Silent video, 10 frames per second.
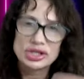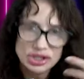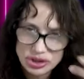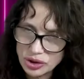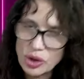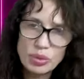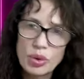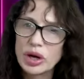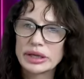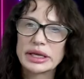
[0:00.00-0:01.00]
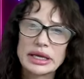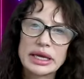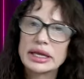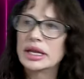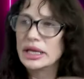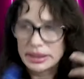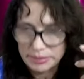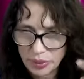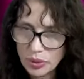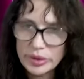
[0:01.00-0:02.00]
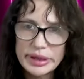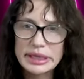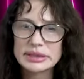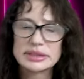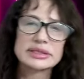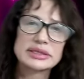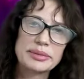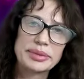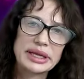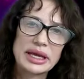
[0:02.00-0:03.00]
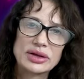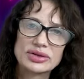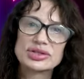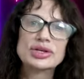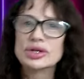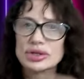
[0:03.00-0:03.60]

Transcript: slow walking it, pouring into somebody else,